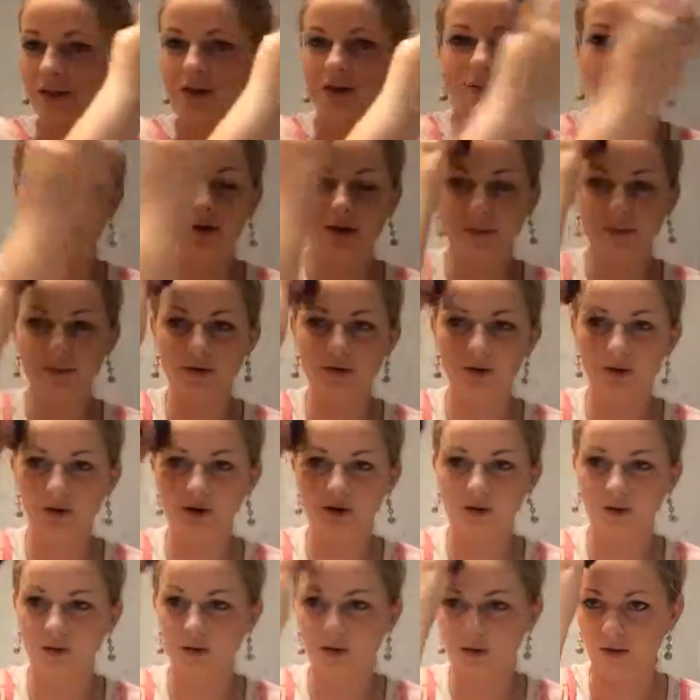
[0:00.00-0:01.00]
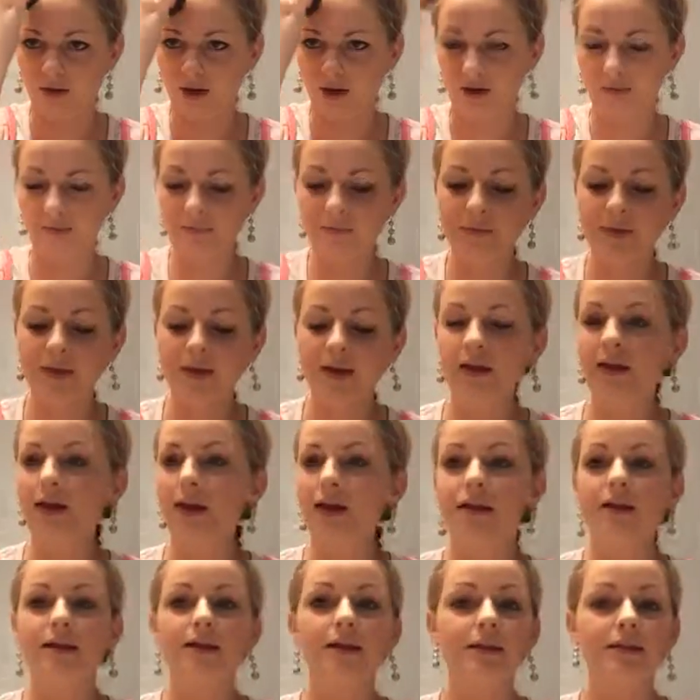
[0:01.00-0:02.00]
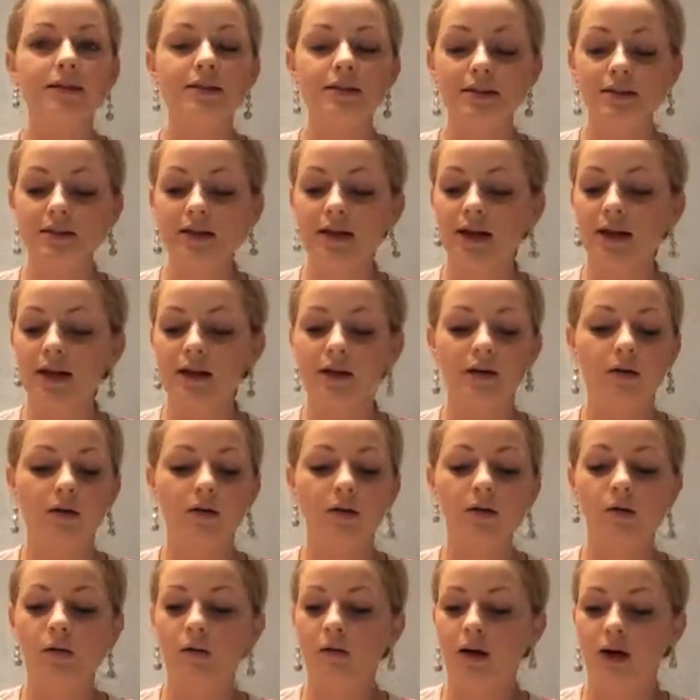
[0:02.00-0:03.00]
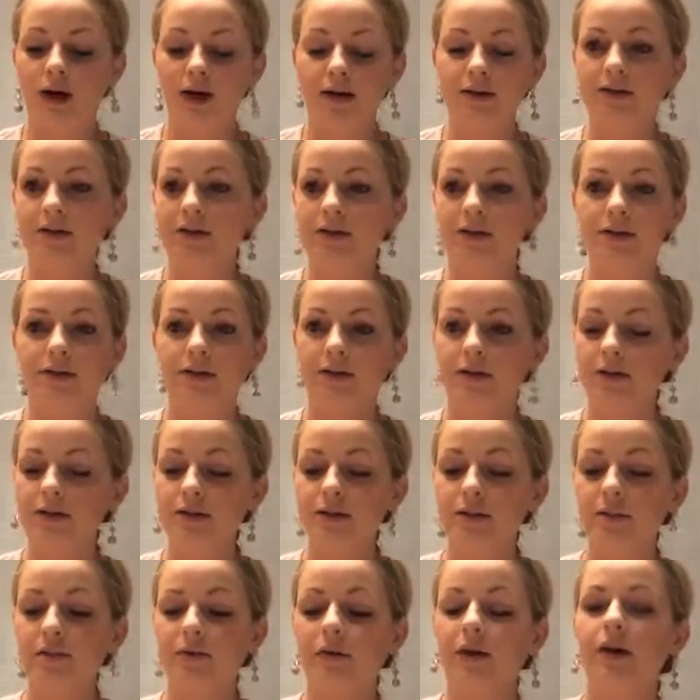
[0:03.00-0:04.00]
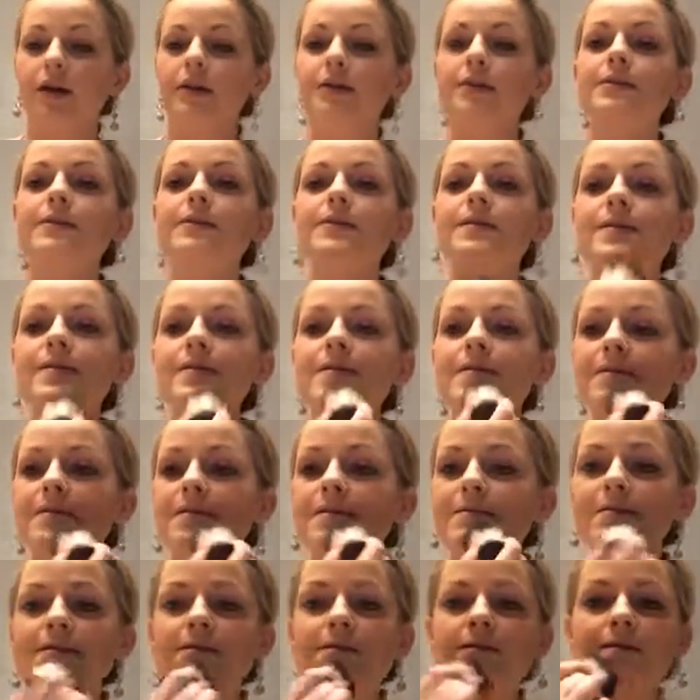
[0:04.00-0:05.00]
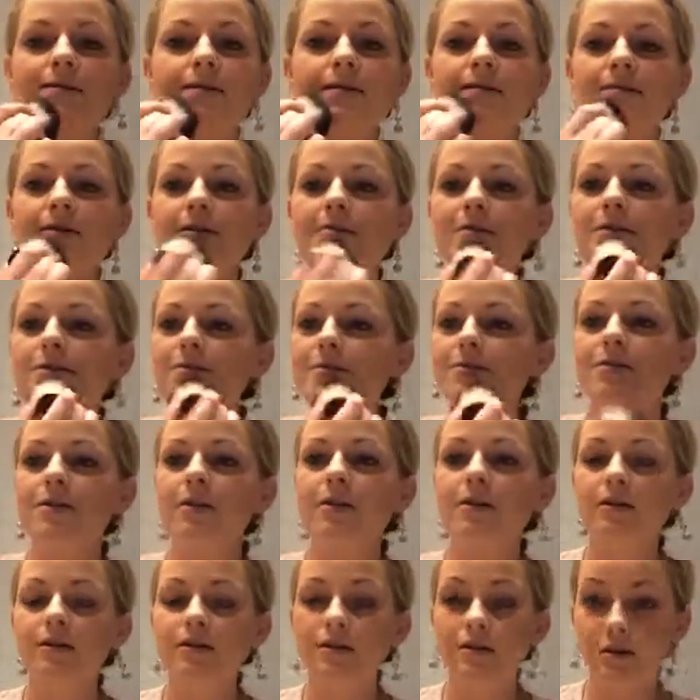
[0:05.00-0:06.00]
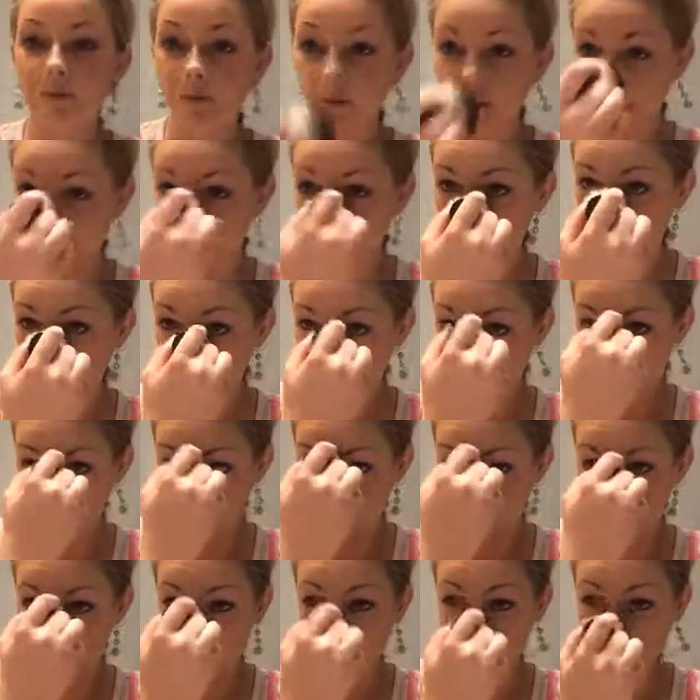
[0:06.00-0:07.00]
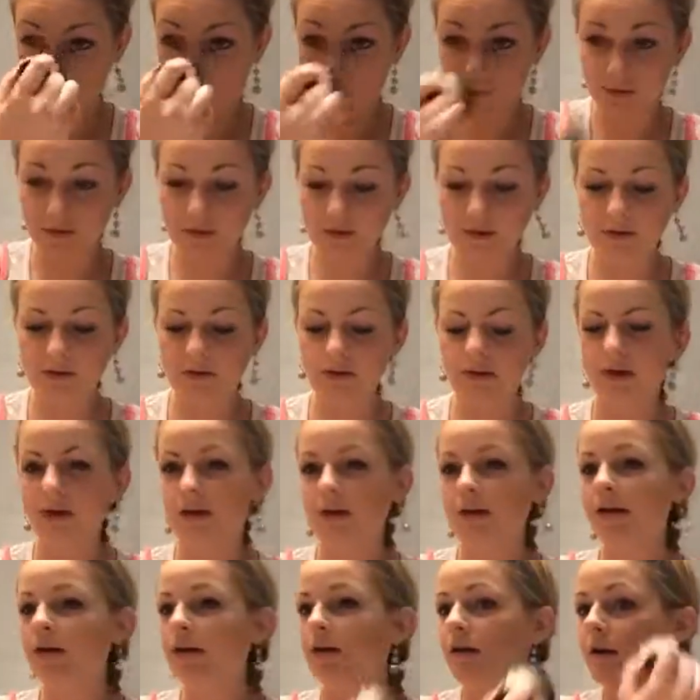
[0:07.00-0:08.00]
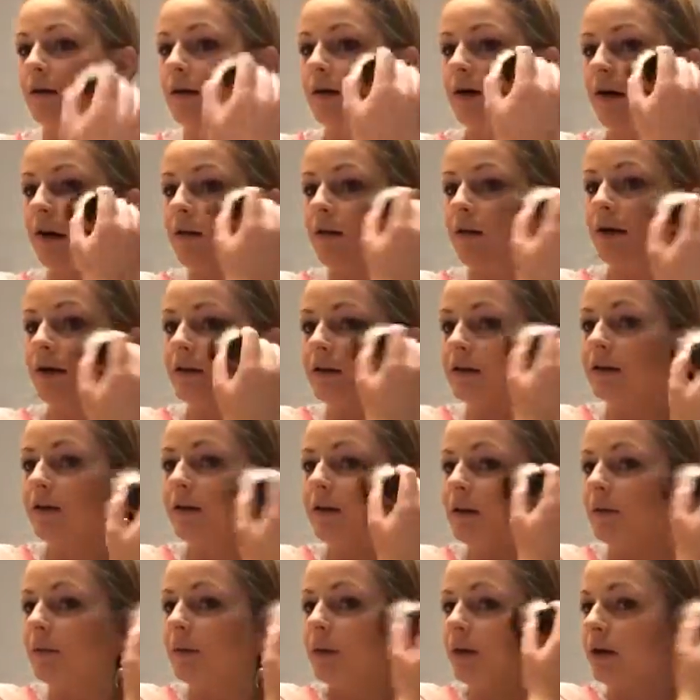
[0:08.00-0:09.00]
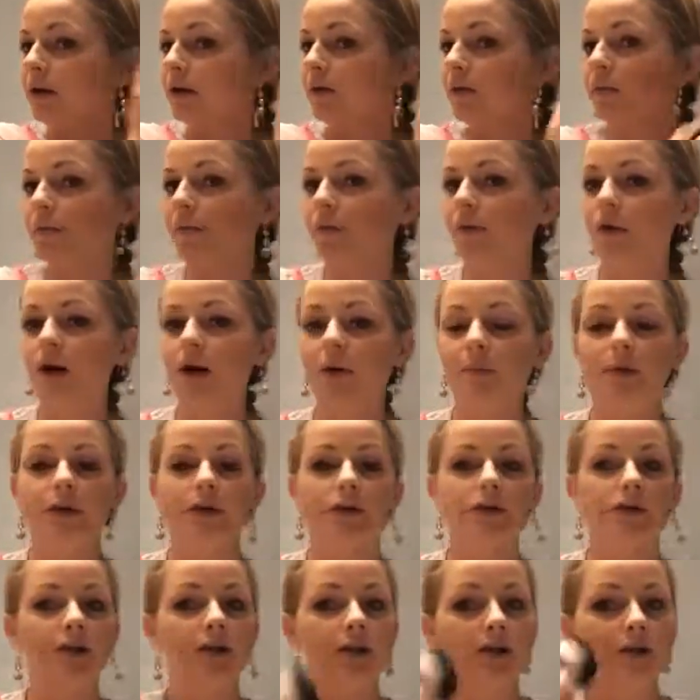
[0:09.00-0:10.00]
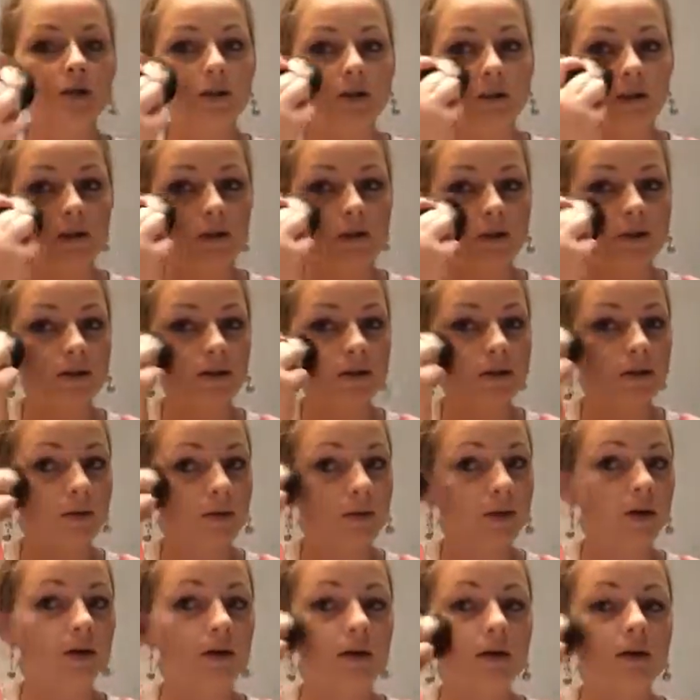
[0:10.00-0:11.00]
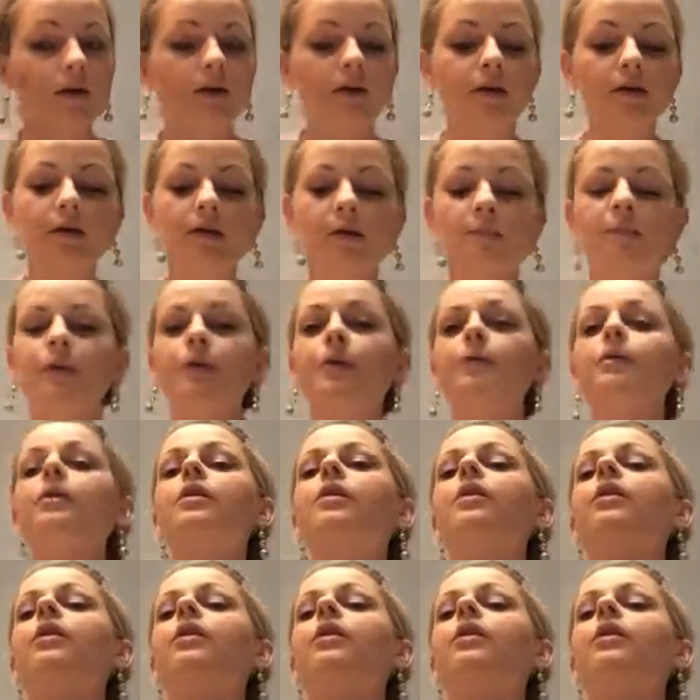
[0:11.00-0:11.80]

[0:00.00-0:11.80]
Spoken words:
little bit, but not a whole lot. It doesn't take a whole lot to bronze. Just kind of do your chin a little bit, your nose, and I like to come in and blot my cheek just a bit. You